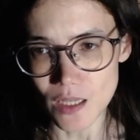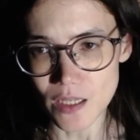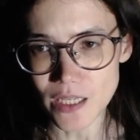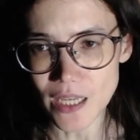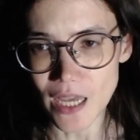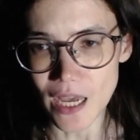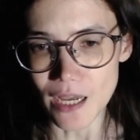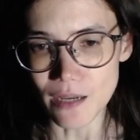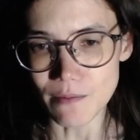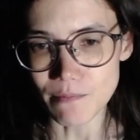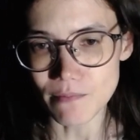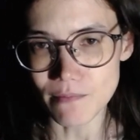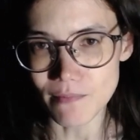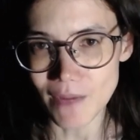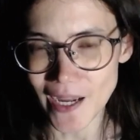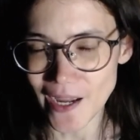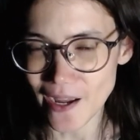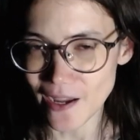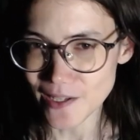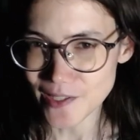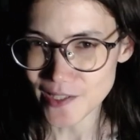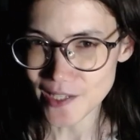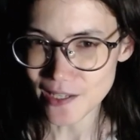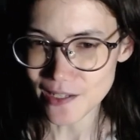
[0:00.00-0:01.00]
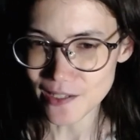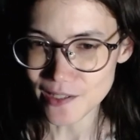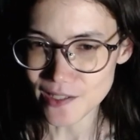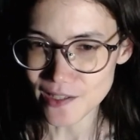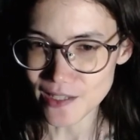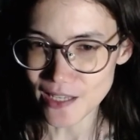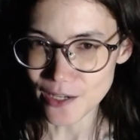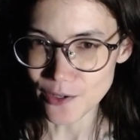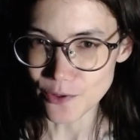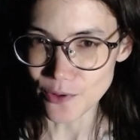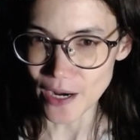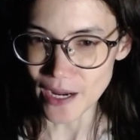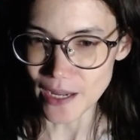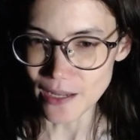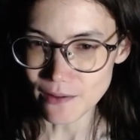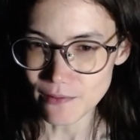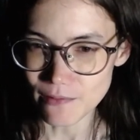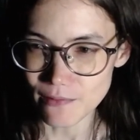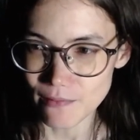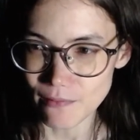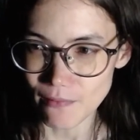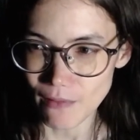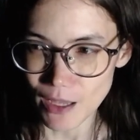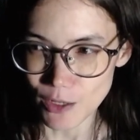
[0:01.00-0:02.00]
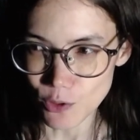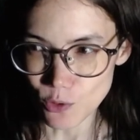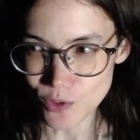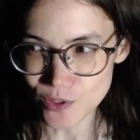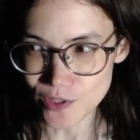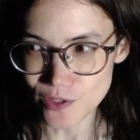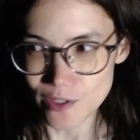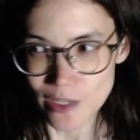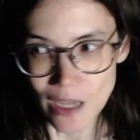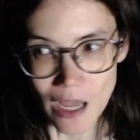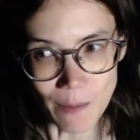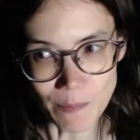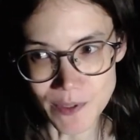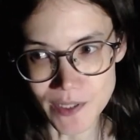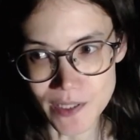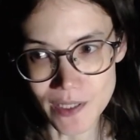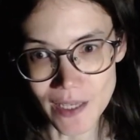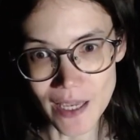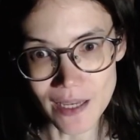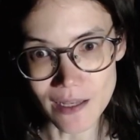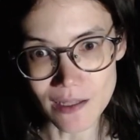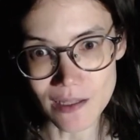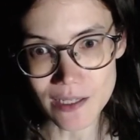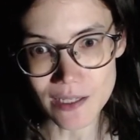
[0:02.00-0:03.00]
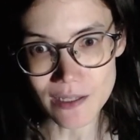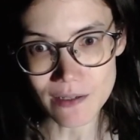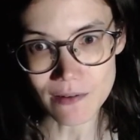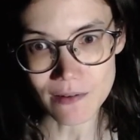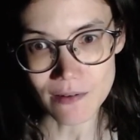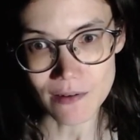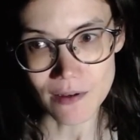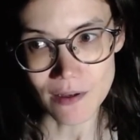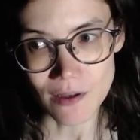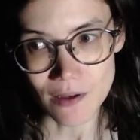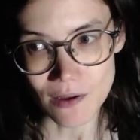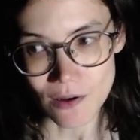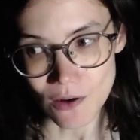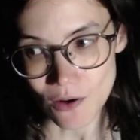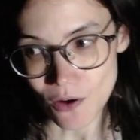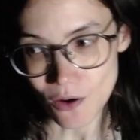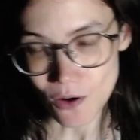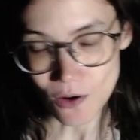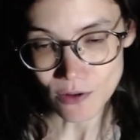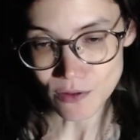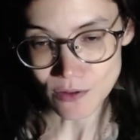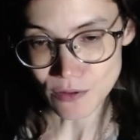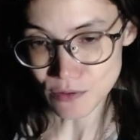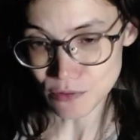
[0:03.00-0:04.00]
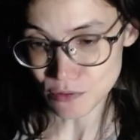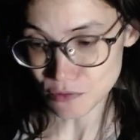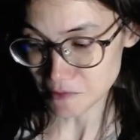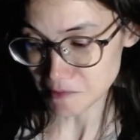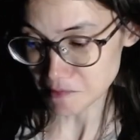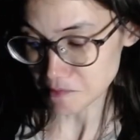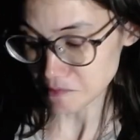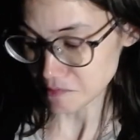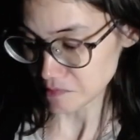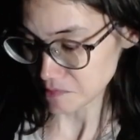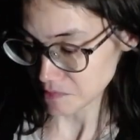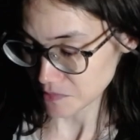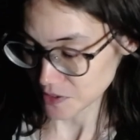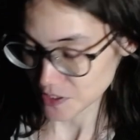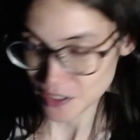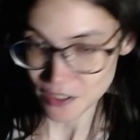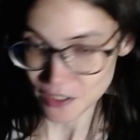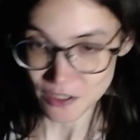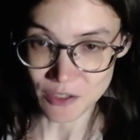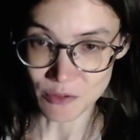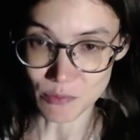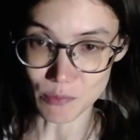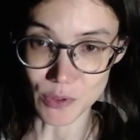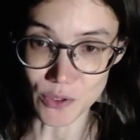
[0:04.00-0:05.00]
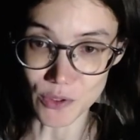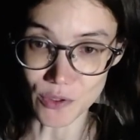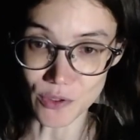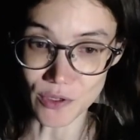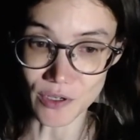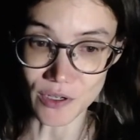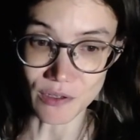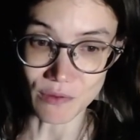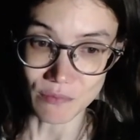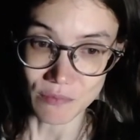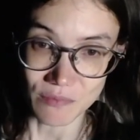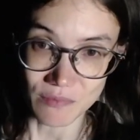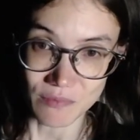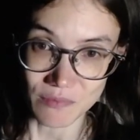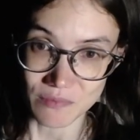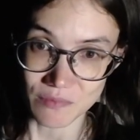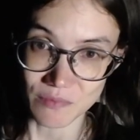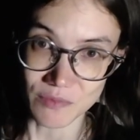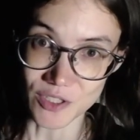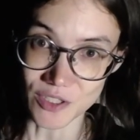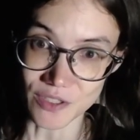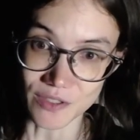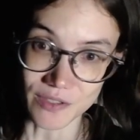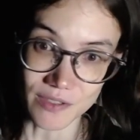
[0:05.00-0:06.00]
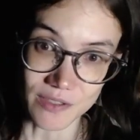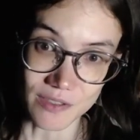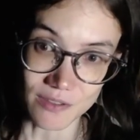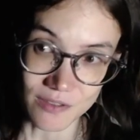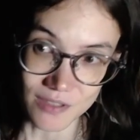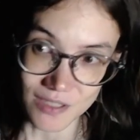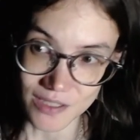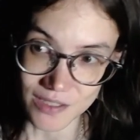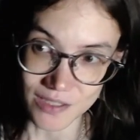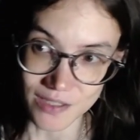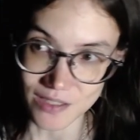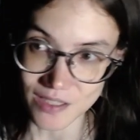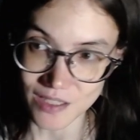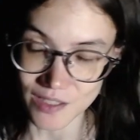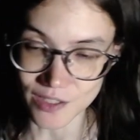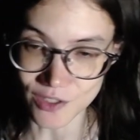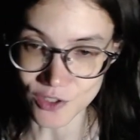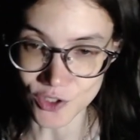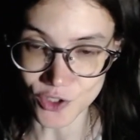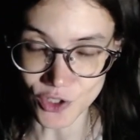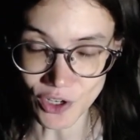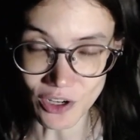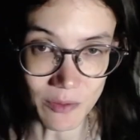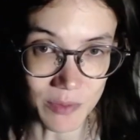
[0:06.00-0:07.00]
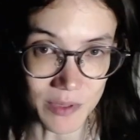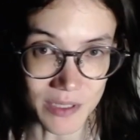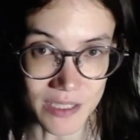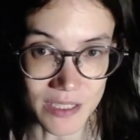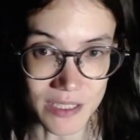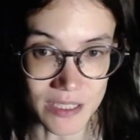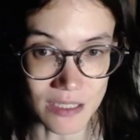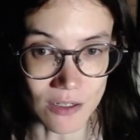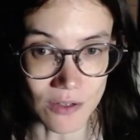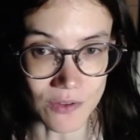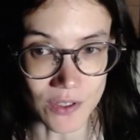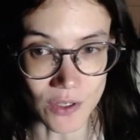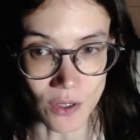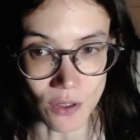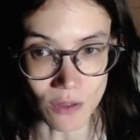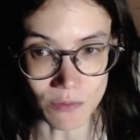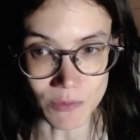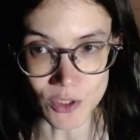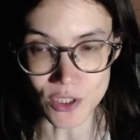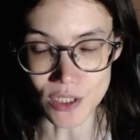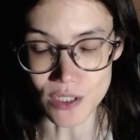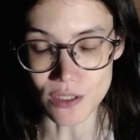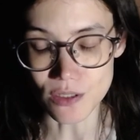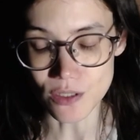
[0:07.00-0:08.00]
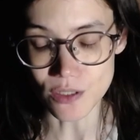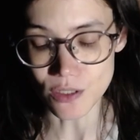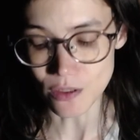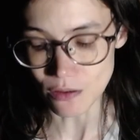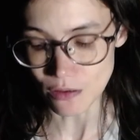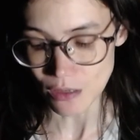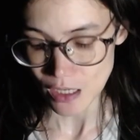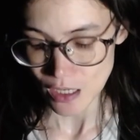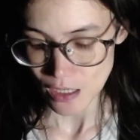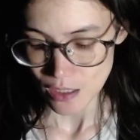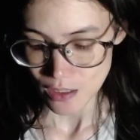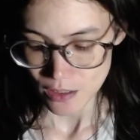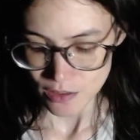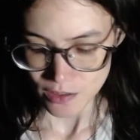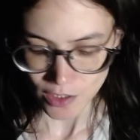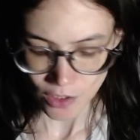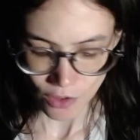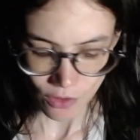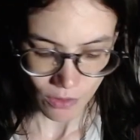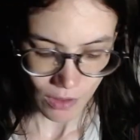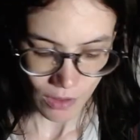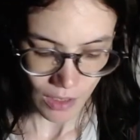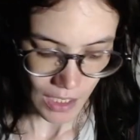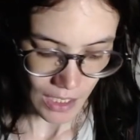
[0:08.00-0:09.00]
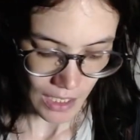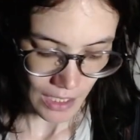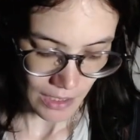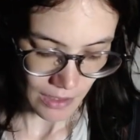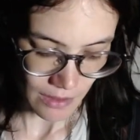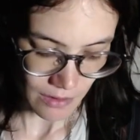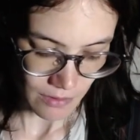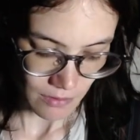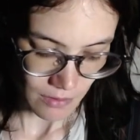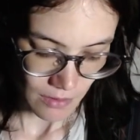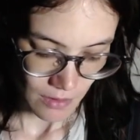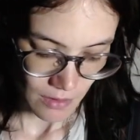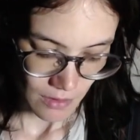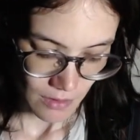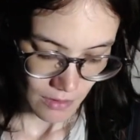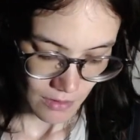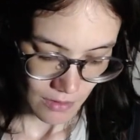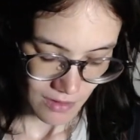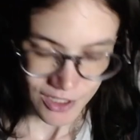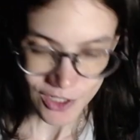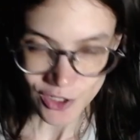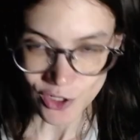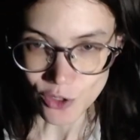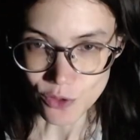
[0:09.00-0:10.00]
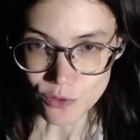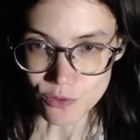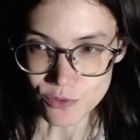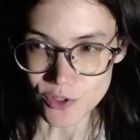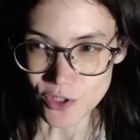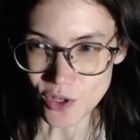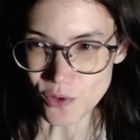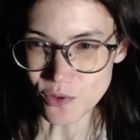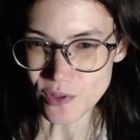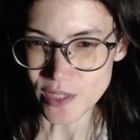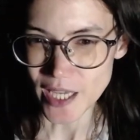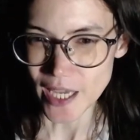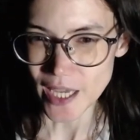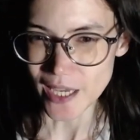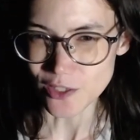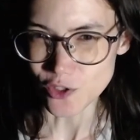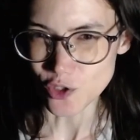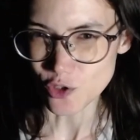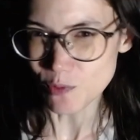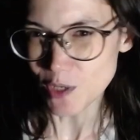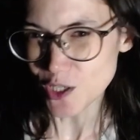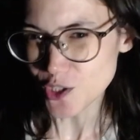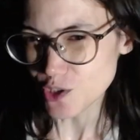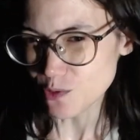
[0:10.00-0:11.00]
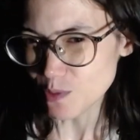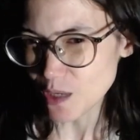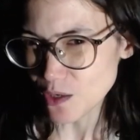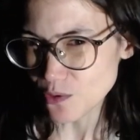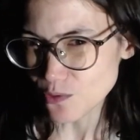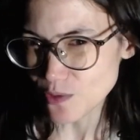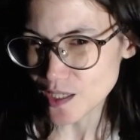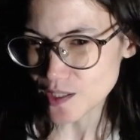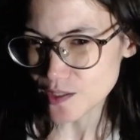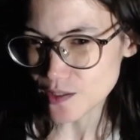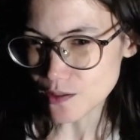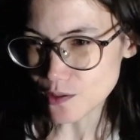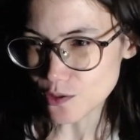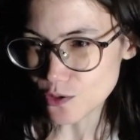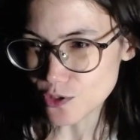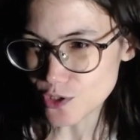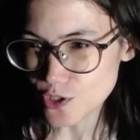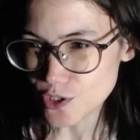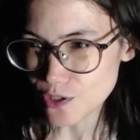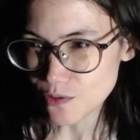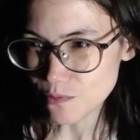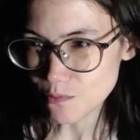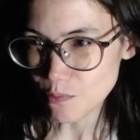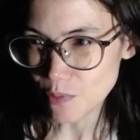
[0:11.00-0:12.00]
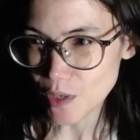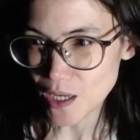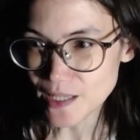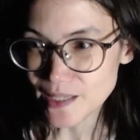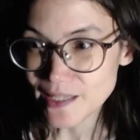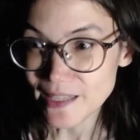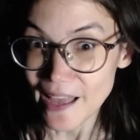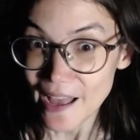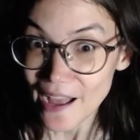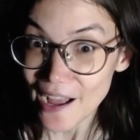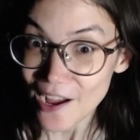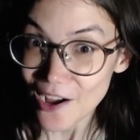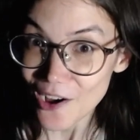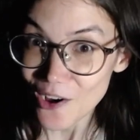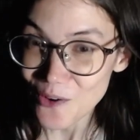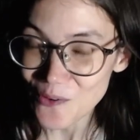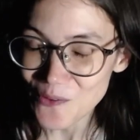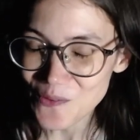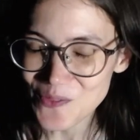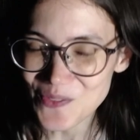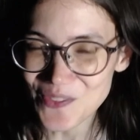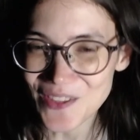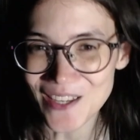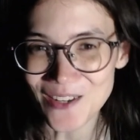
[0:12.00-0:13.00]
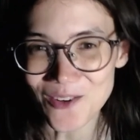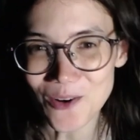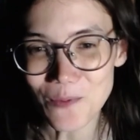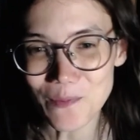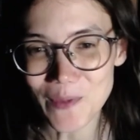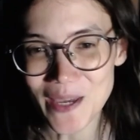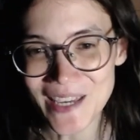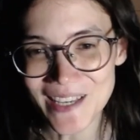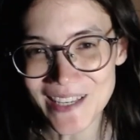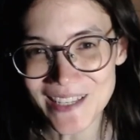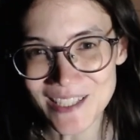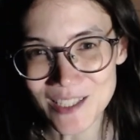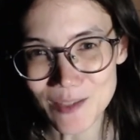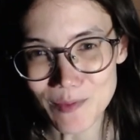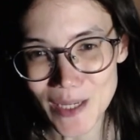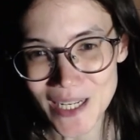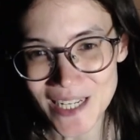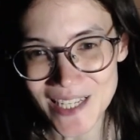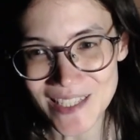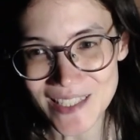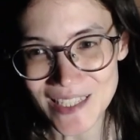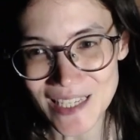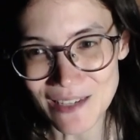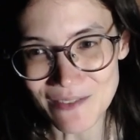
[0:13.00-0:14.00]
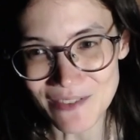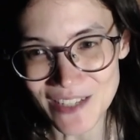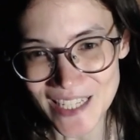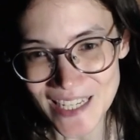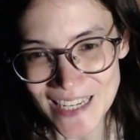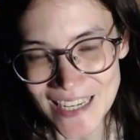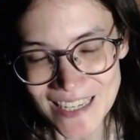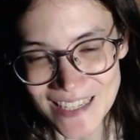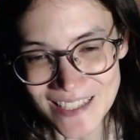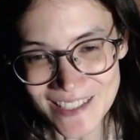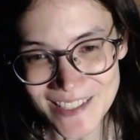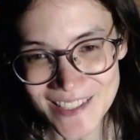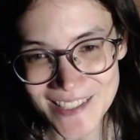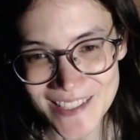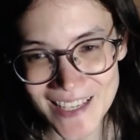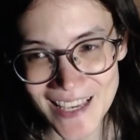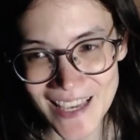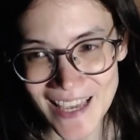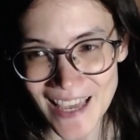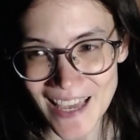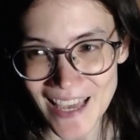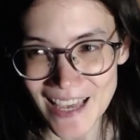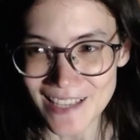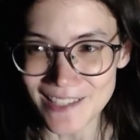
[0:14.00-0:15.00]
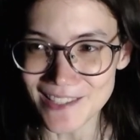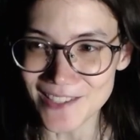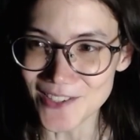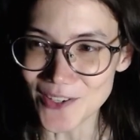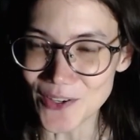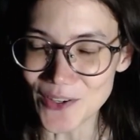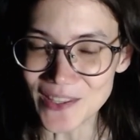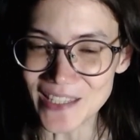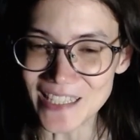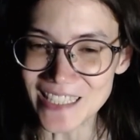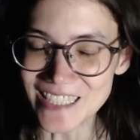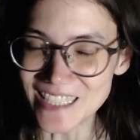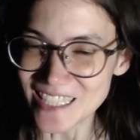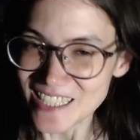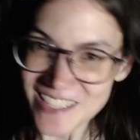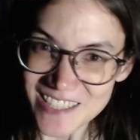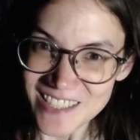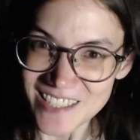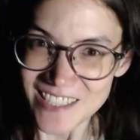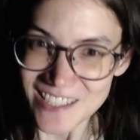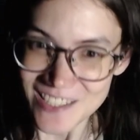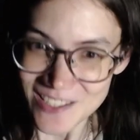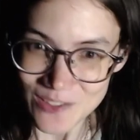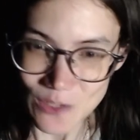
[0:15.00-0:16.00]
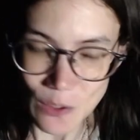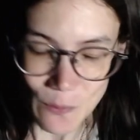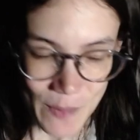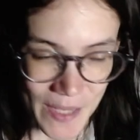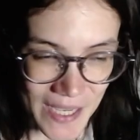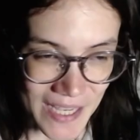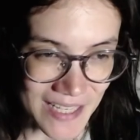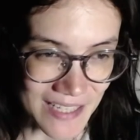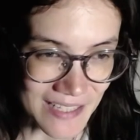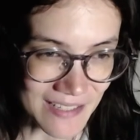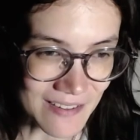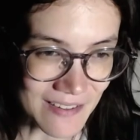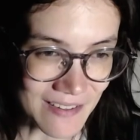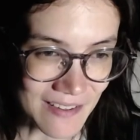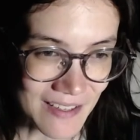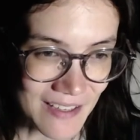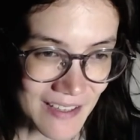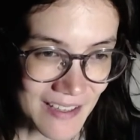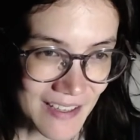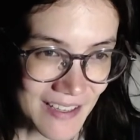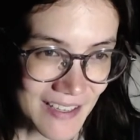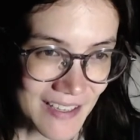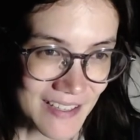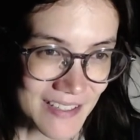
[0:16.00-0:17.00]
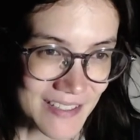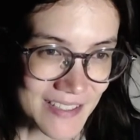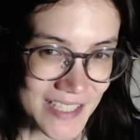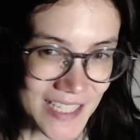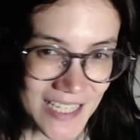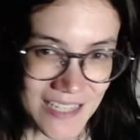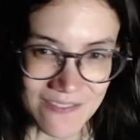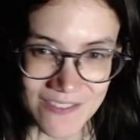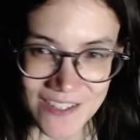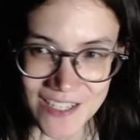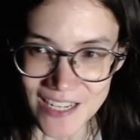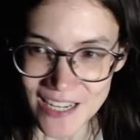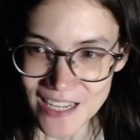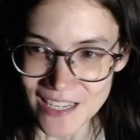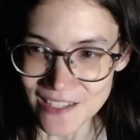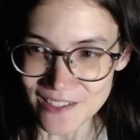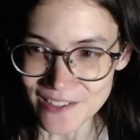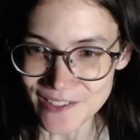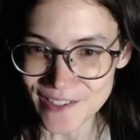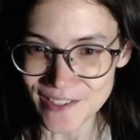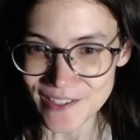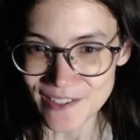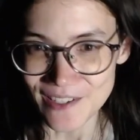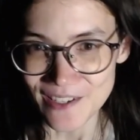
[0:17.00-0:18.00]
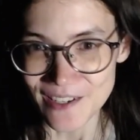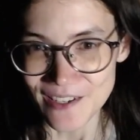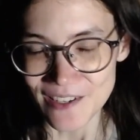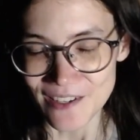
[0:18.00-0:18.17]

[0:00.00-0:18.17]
yeah, my eyesight isn't that great. And also the upscaling on the computer does a decent job, and it did on the old machine too. So I, you know, don't care too much about resolution, but now they're not making as many DVDs, and certainly Disney is not making DVDs,